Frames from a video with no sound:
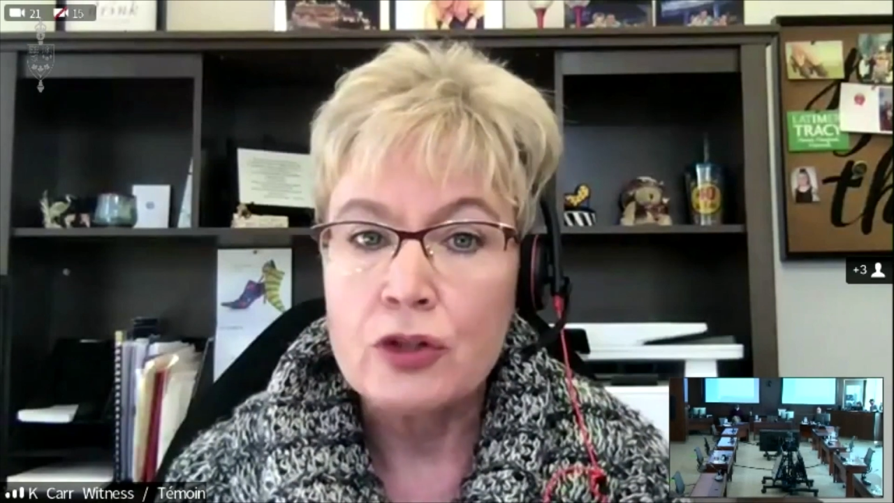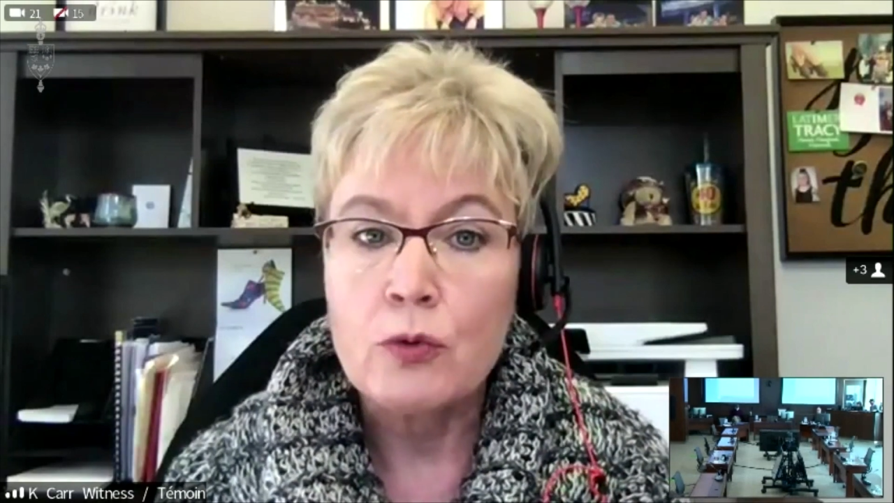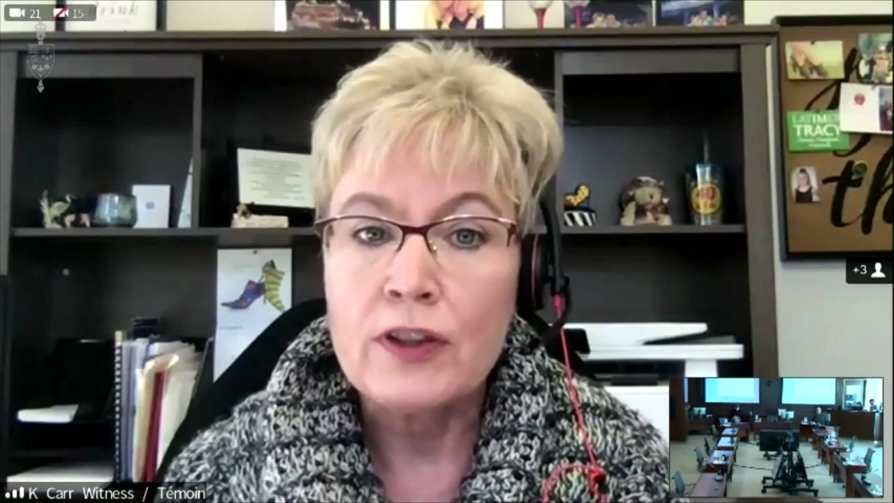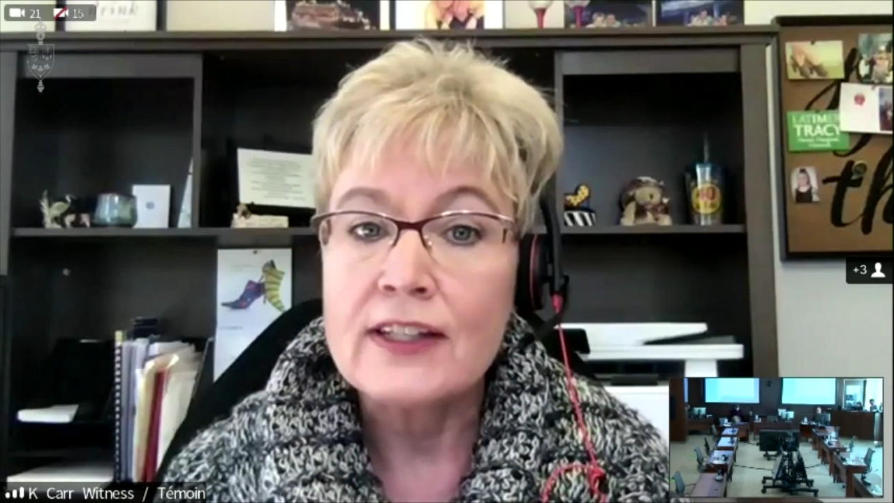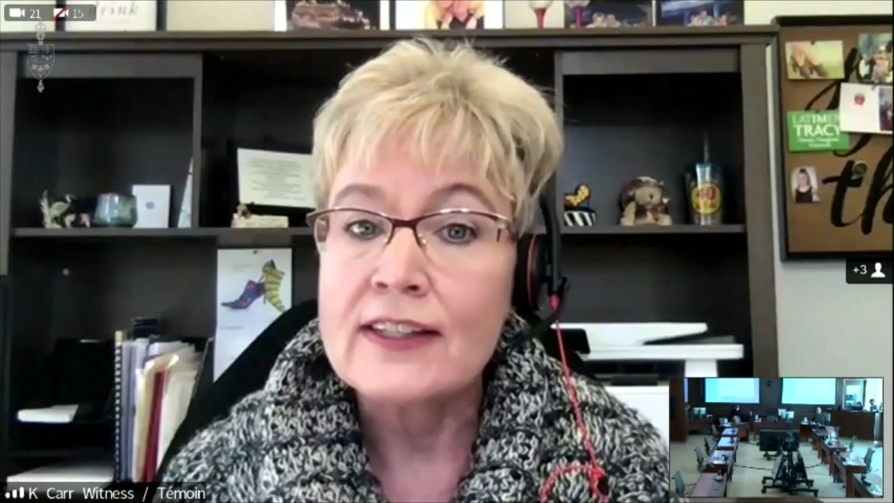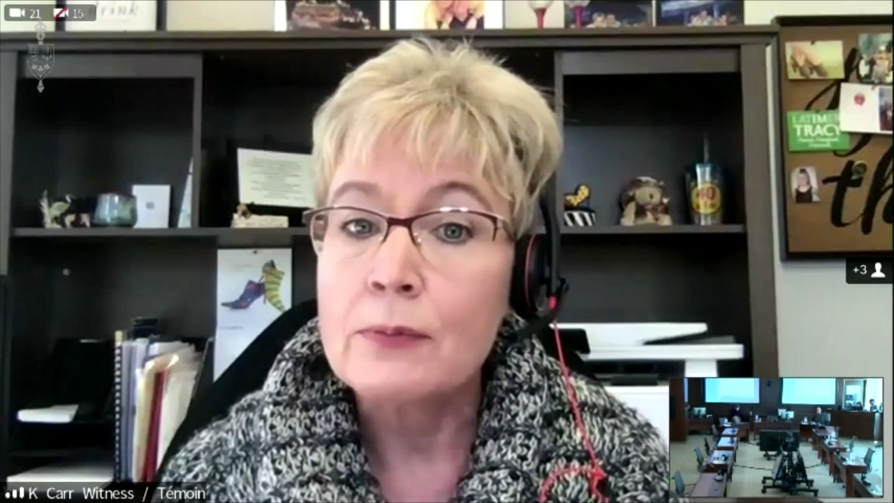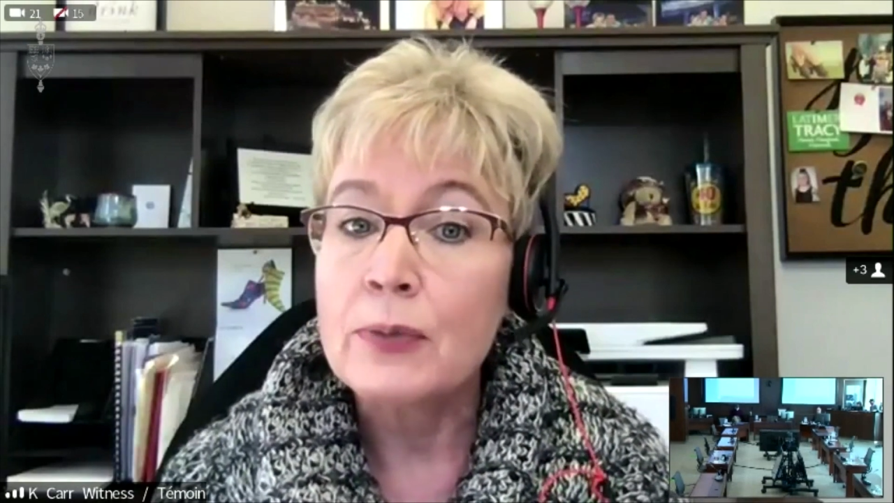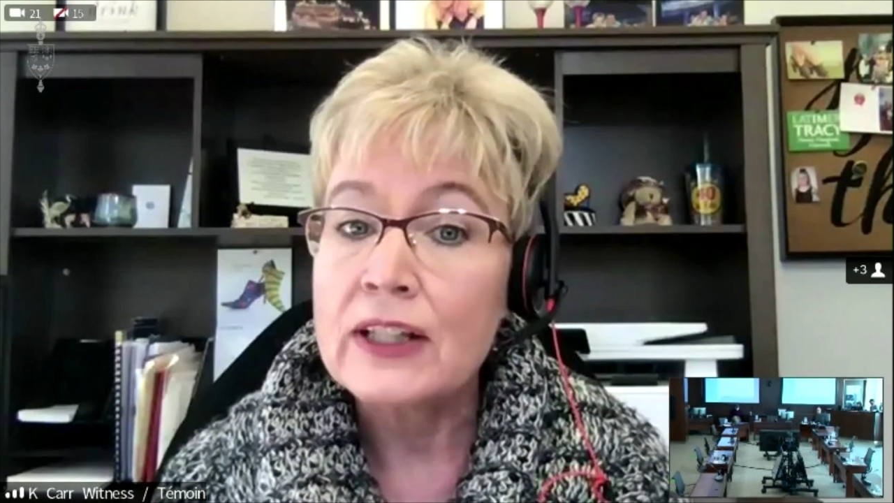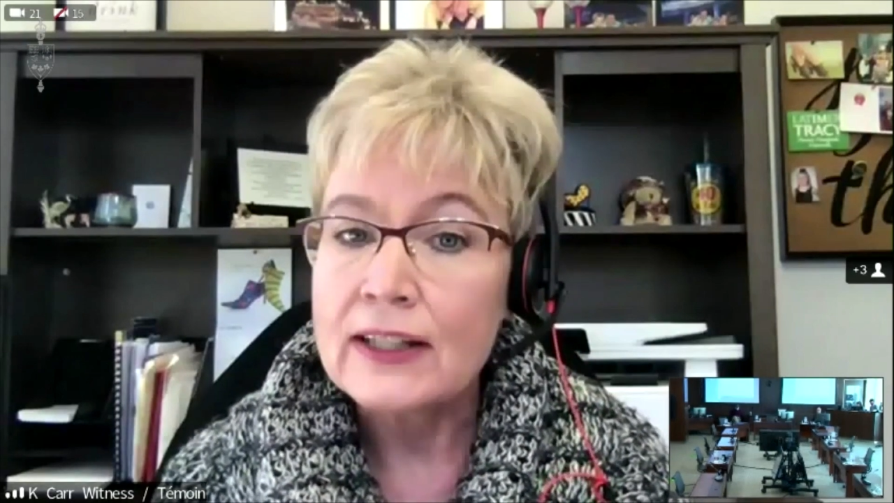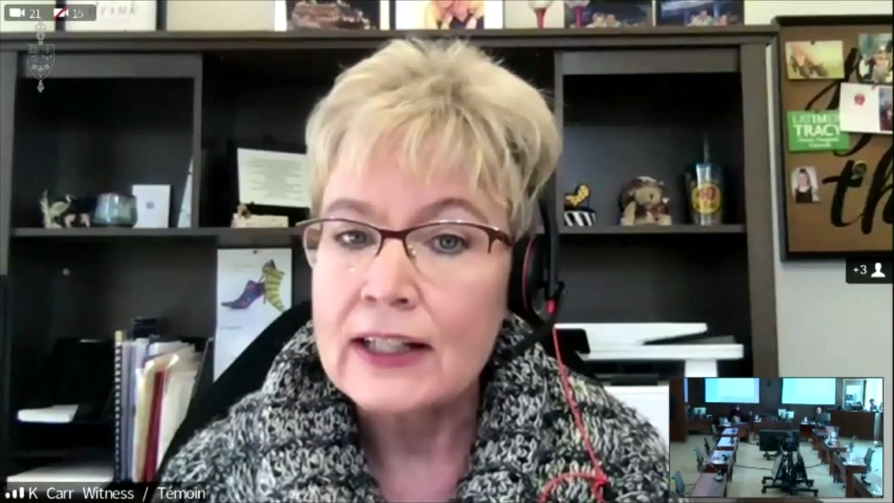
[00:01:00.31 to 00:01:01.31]
with a
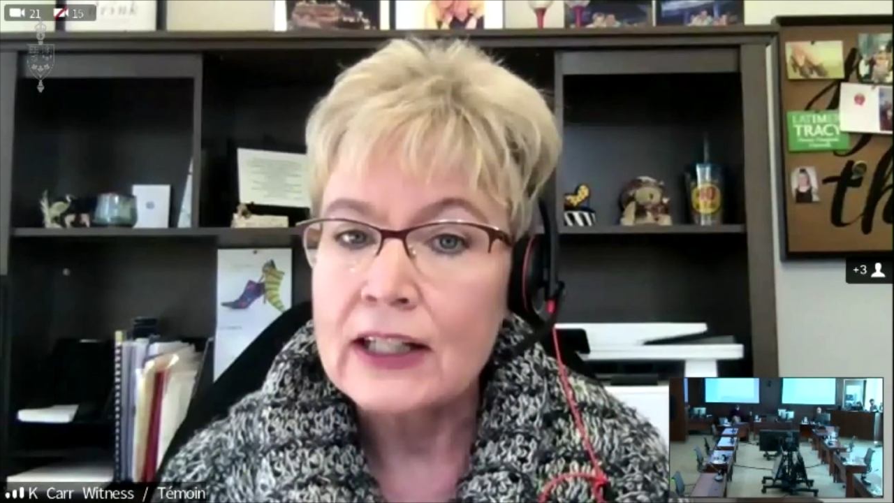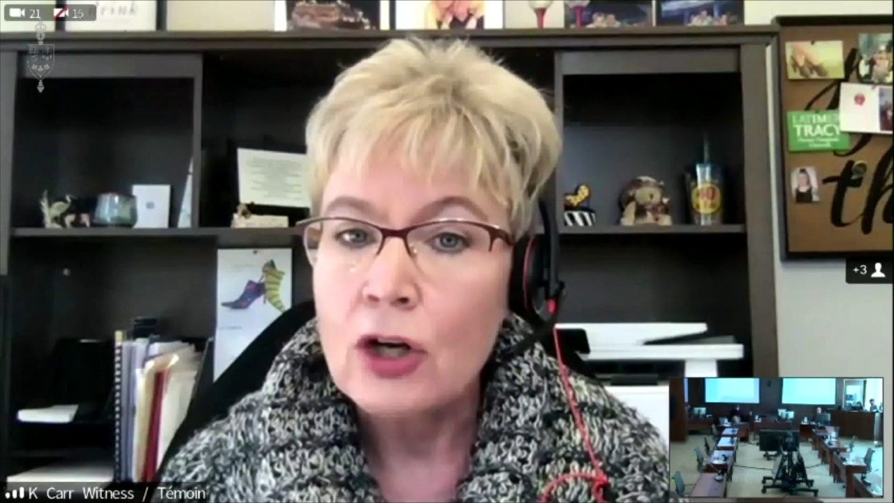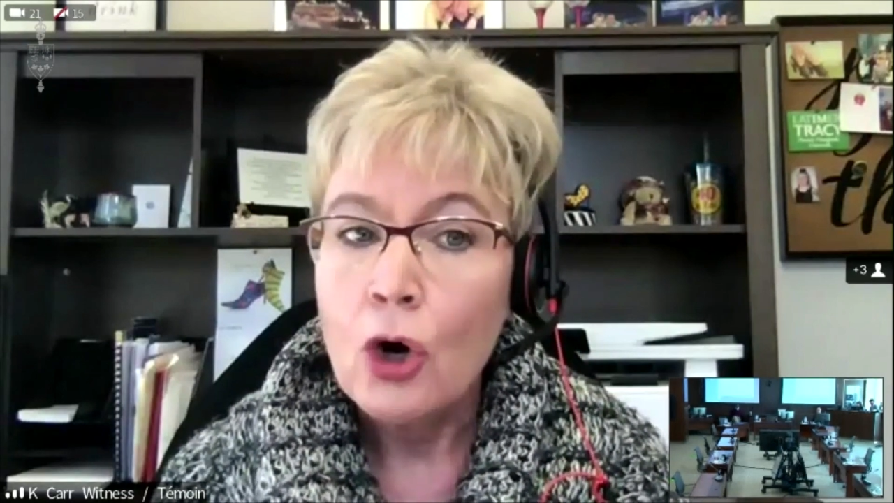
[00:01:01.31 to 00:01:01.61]
disability